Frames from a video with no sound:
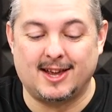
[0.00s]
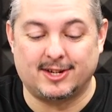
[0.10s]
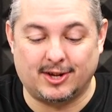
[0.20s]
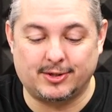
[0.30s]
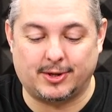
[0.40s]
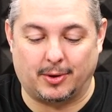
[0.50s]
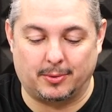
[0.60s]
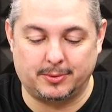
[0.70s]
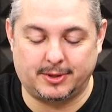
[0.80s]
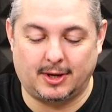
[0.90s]

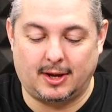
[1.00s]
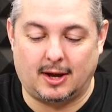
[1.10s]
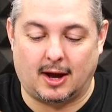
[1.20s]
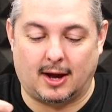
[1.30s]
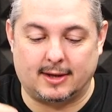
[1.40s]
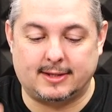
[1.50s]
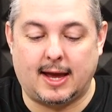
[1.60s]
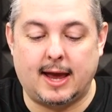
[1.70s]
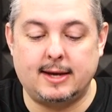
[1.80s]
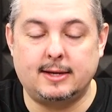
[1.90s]
Chelsio's uh,
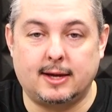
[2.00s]
ten